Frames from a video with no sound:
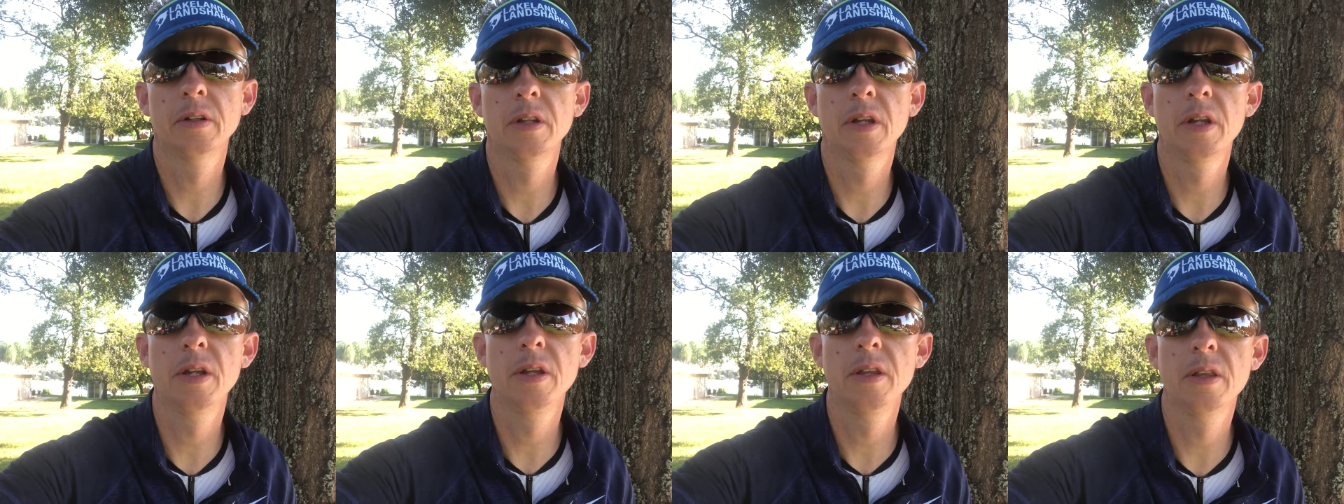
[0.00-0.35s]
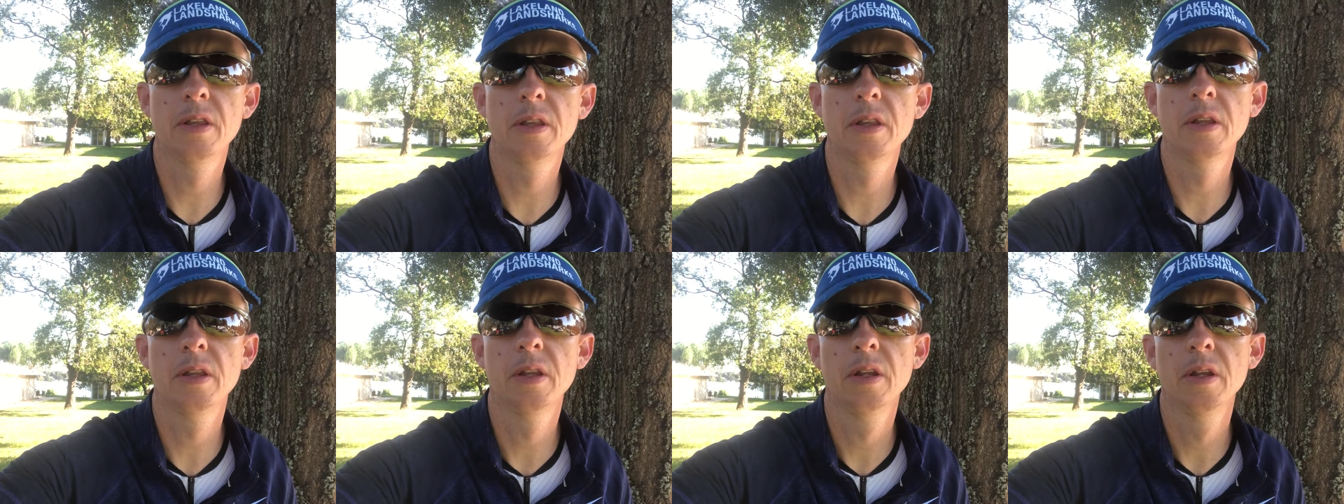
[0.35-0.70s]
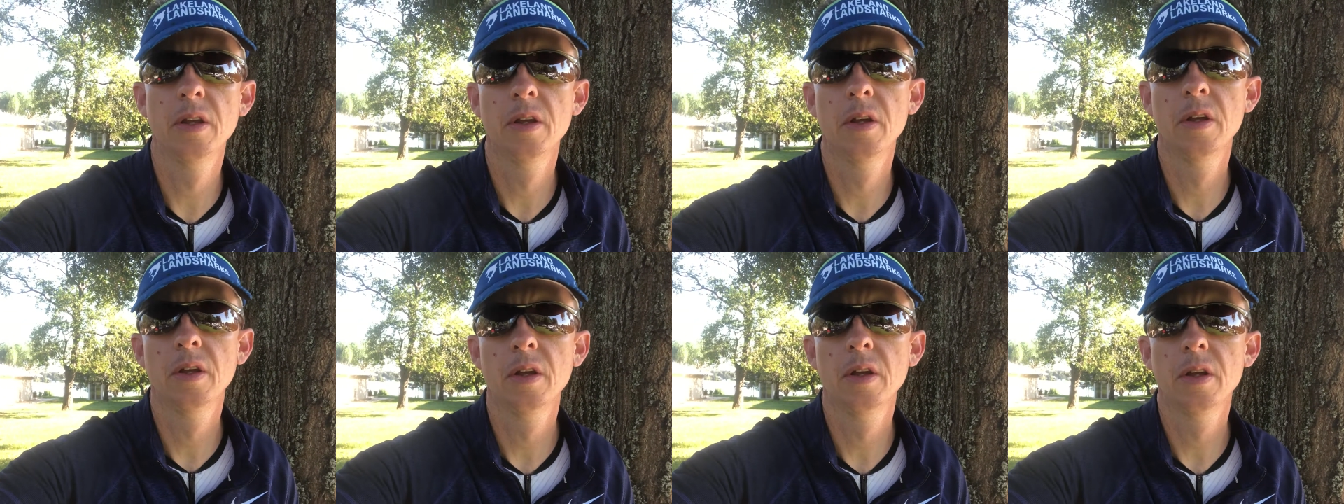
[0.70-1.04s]
Keith
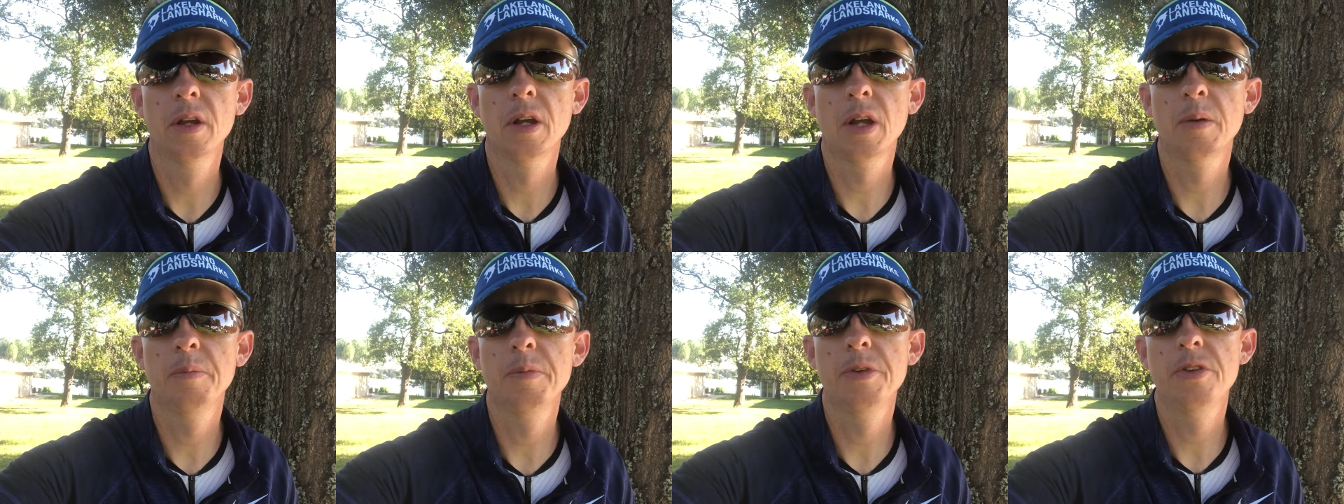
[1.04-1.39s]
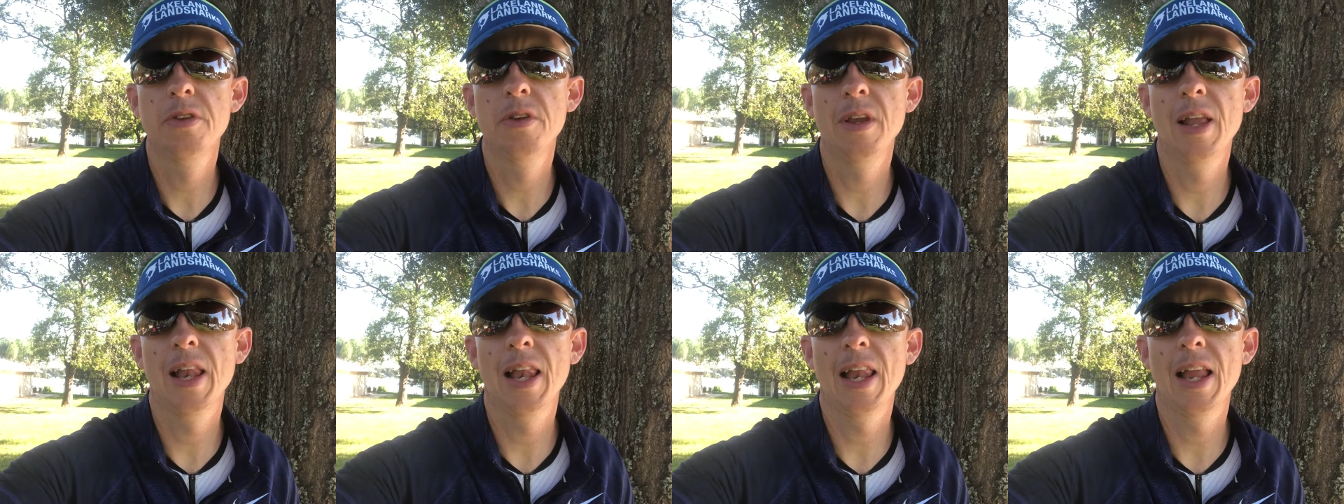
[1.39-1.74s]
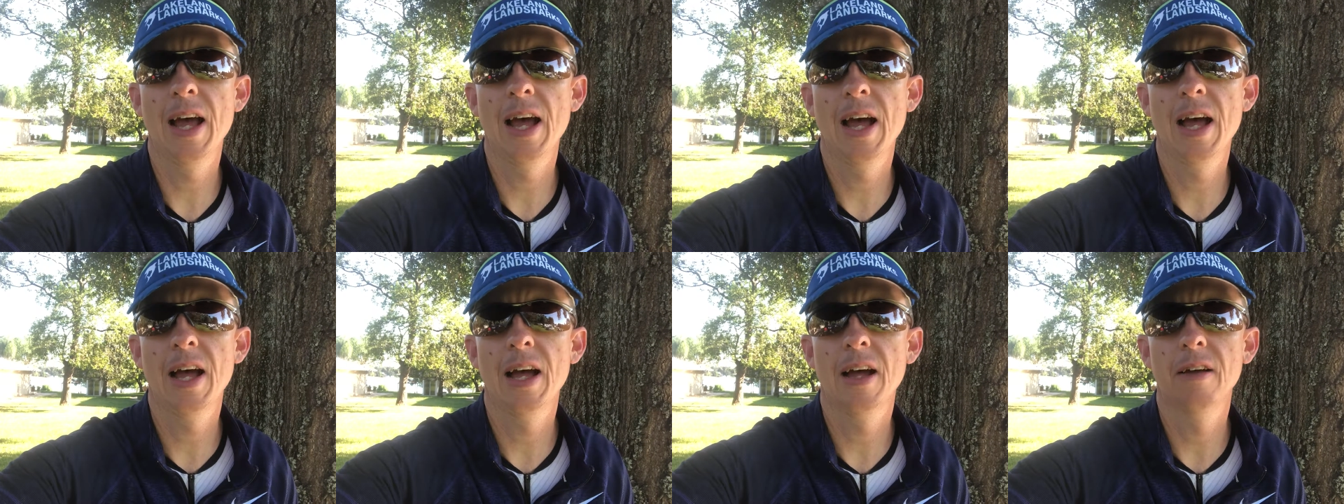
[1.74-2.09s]
coming to you
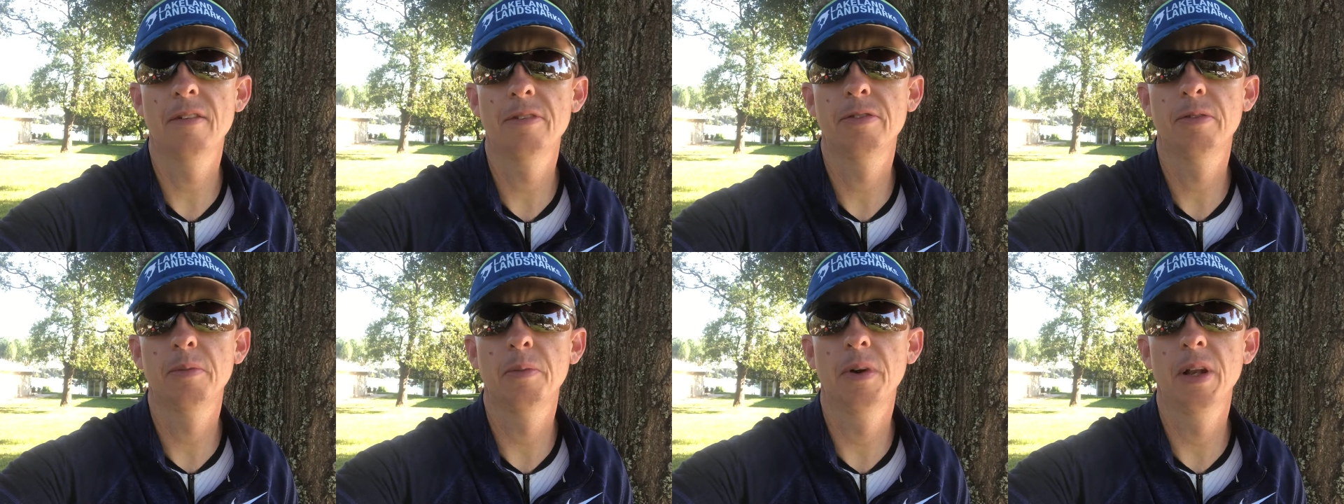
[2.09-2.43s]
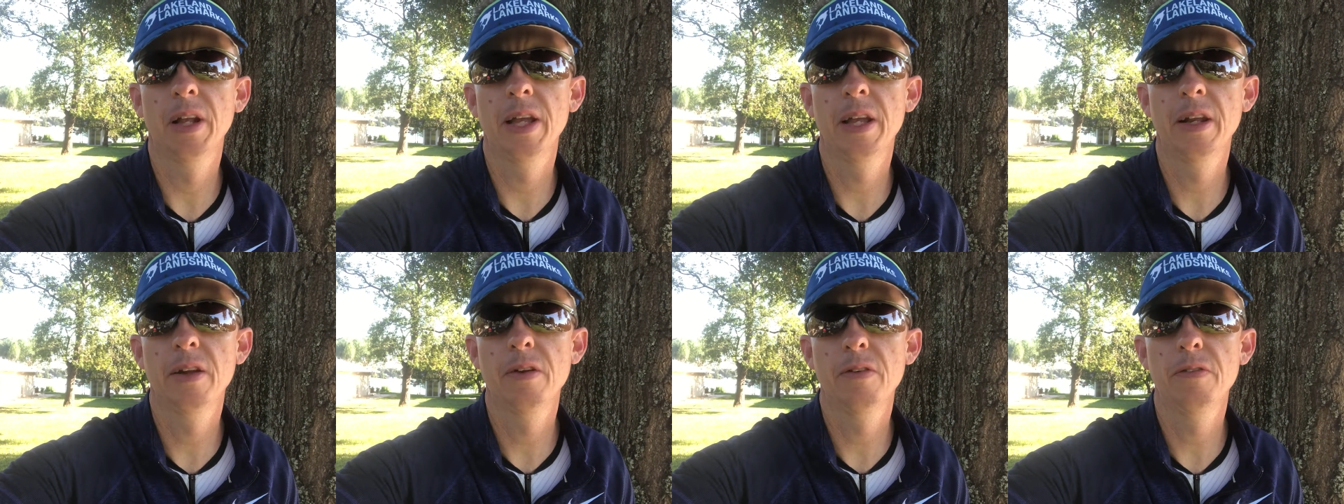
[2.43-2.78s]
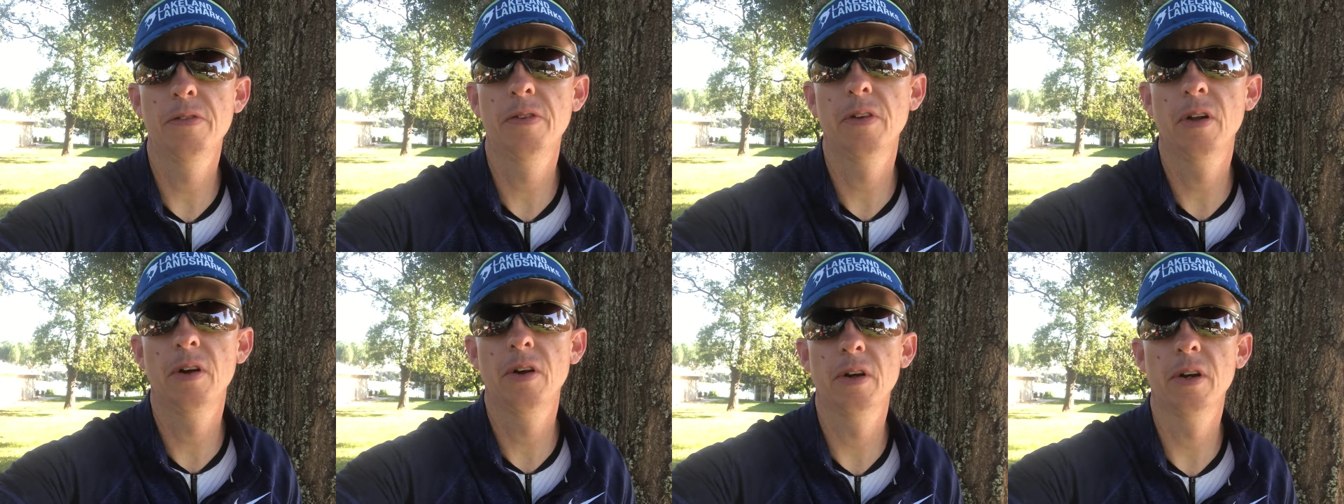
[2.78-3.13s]
live from Orlando,
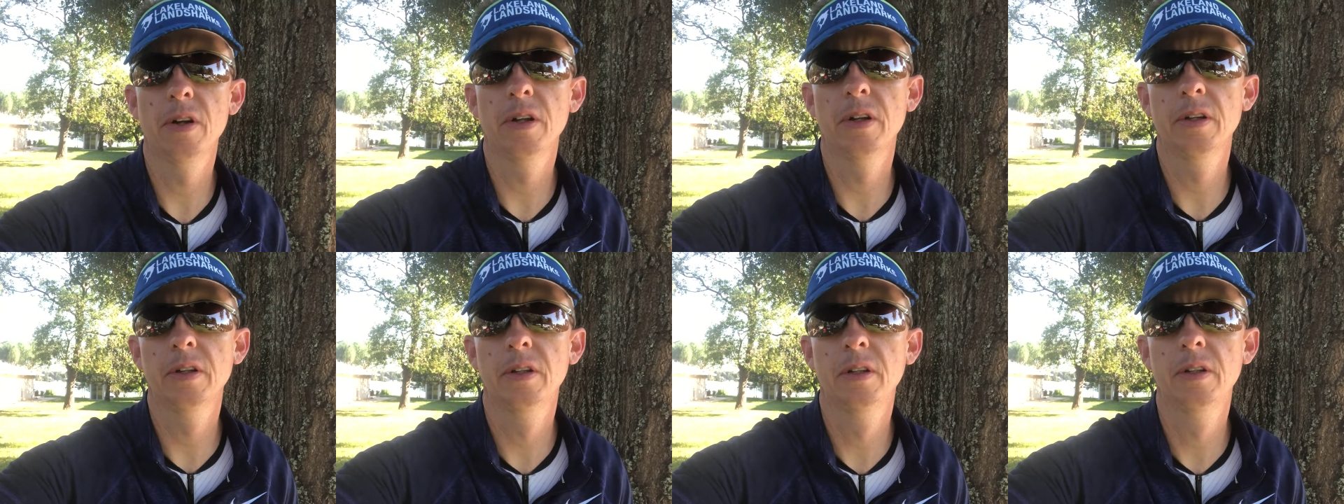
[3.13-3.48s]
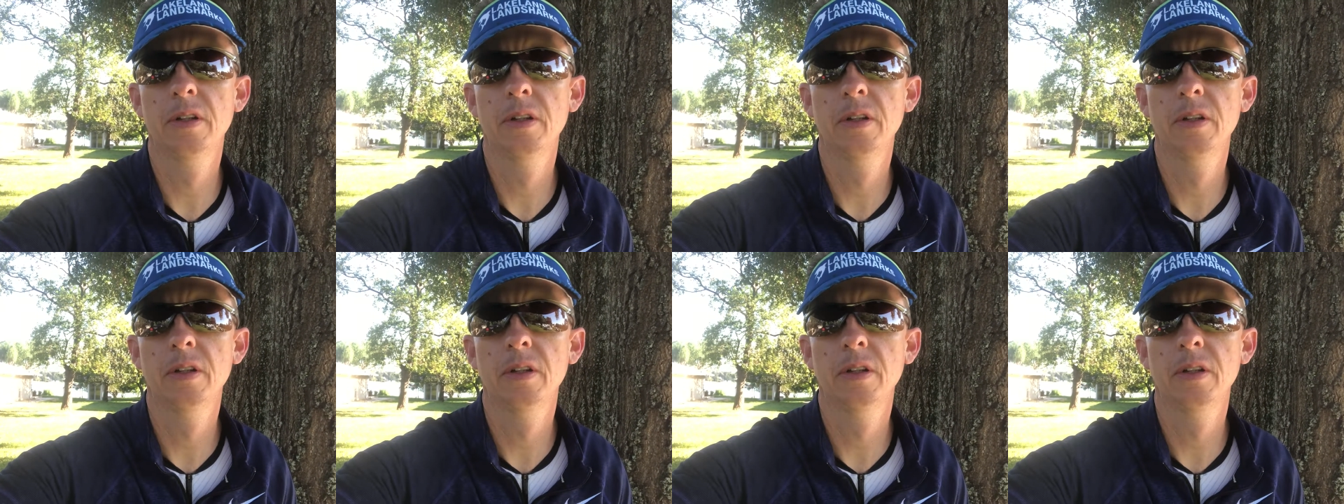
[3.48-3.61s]
Florida.